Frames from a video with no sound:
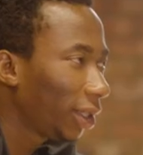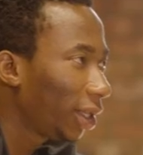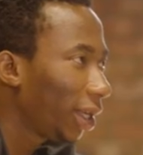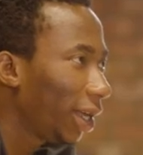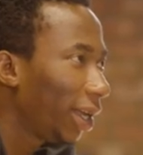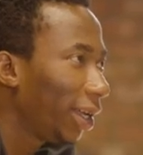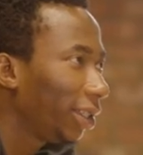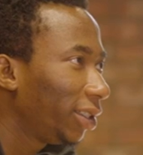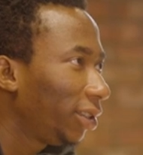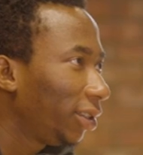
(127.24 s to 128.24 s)
that will prepare
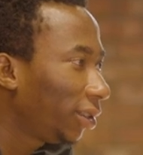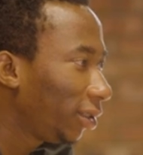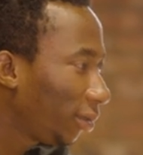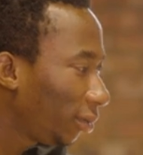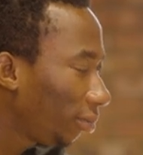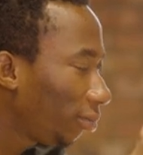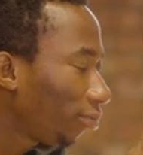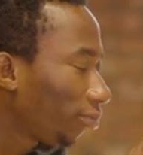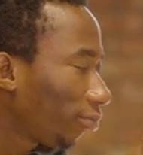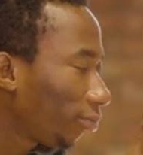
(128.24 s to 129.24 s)
you for senior
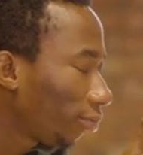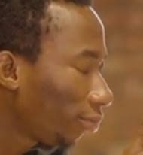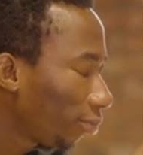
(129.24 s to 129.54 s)
management